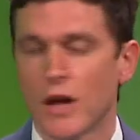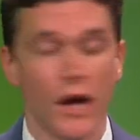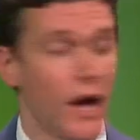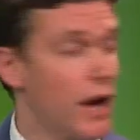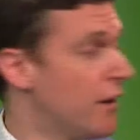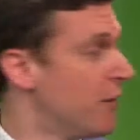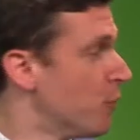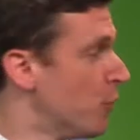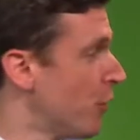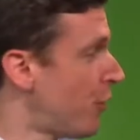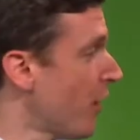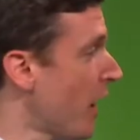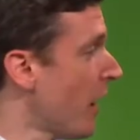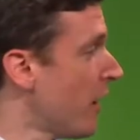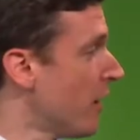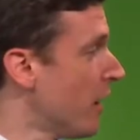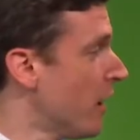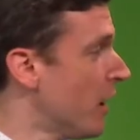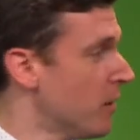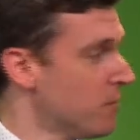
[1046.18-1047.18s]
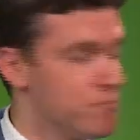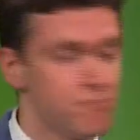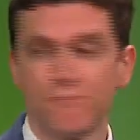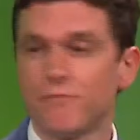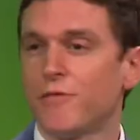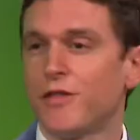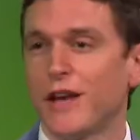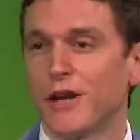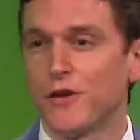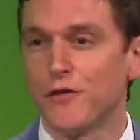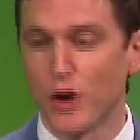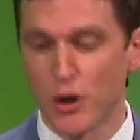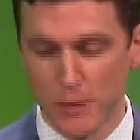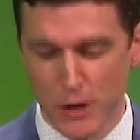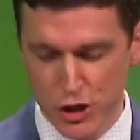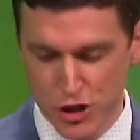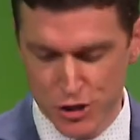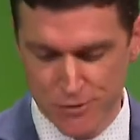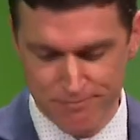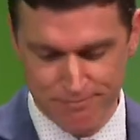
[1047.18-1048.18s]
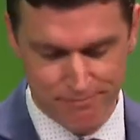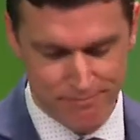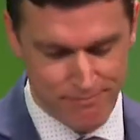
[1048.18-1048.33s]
And with that, um, thank you very much.